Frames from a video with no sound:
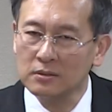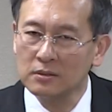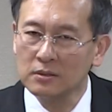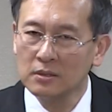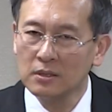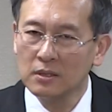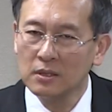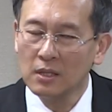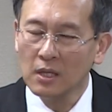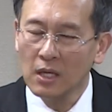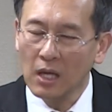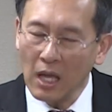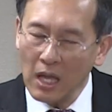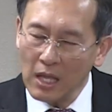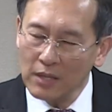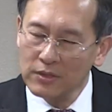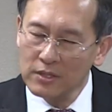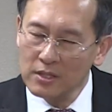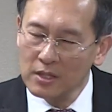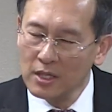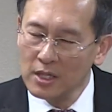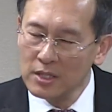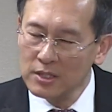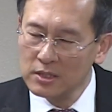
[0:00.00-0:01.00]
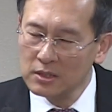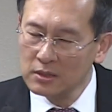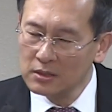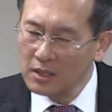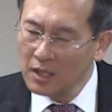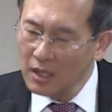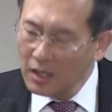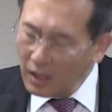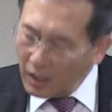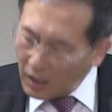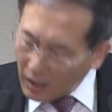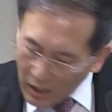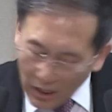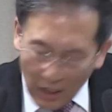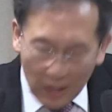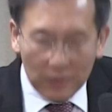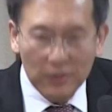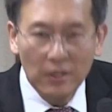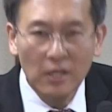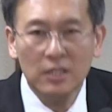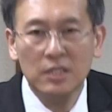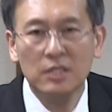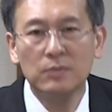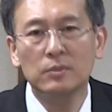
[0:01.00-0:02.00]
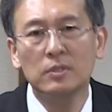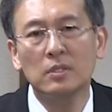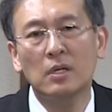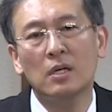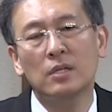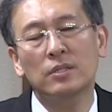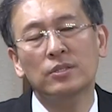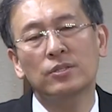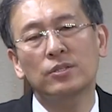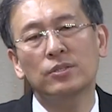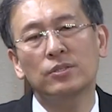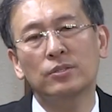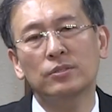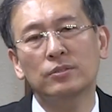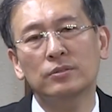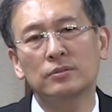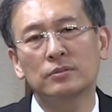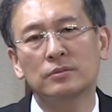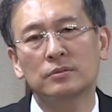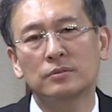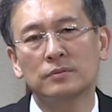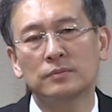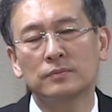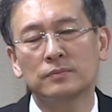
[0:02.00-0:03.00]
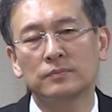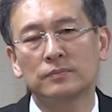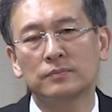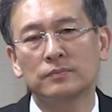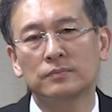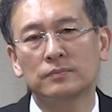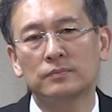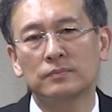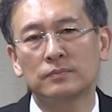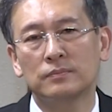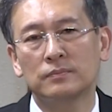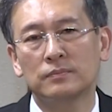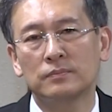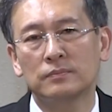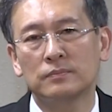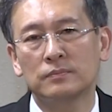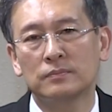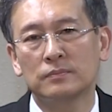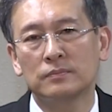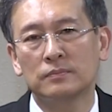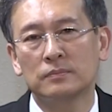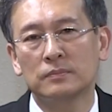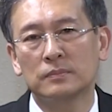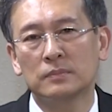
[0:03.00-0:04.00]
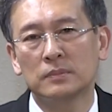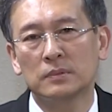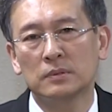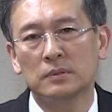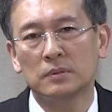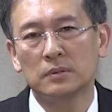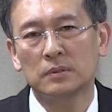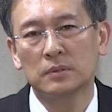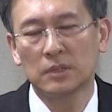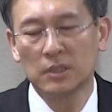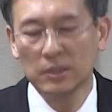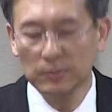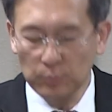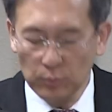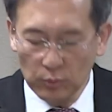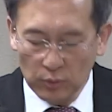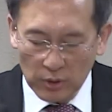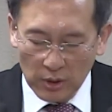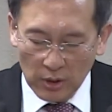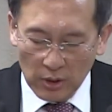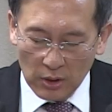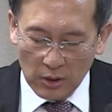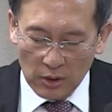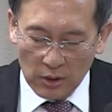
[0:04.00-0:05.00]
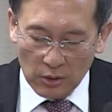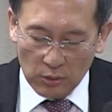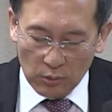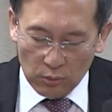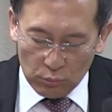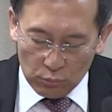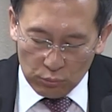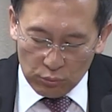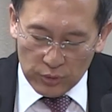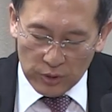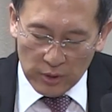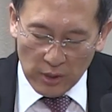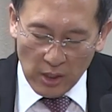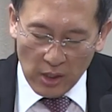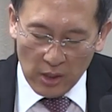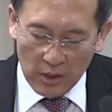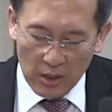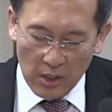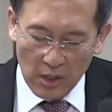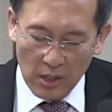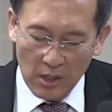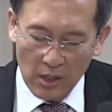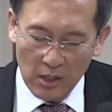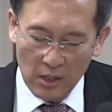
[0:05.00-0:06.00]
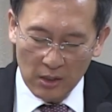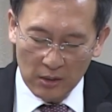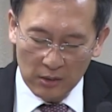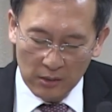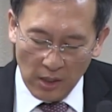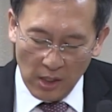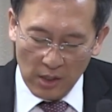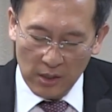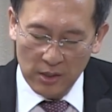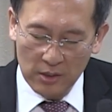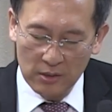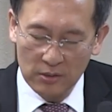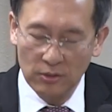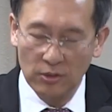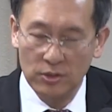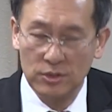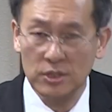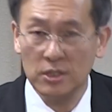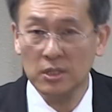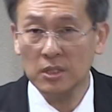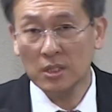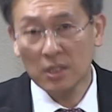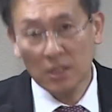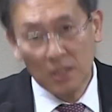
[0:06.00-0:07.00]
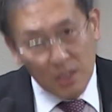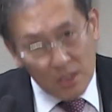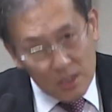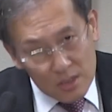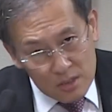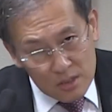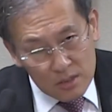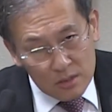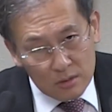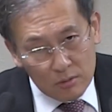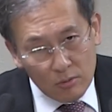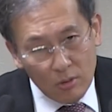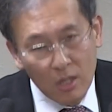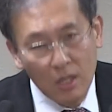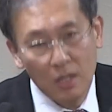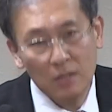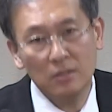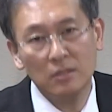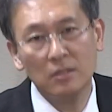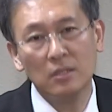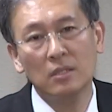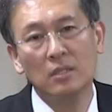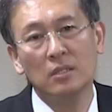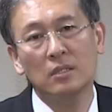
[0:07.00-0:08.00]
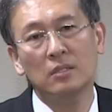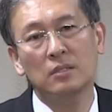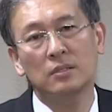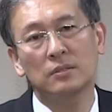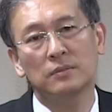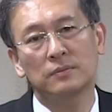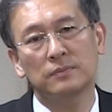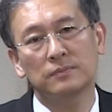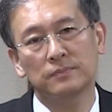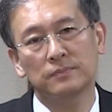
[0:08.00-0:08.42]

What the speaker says: So from heaven, God gives us this blessing like showers of rain and like dew.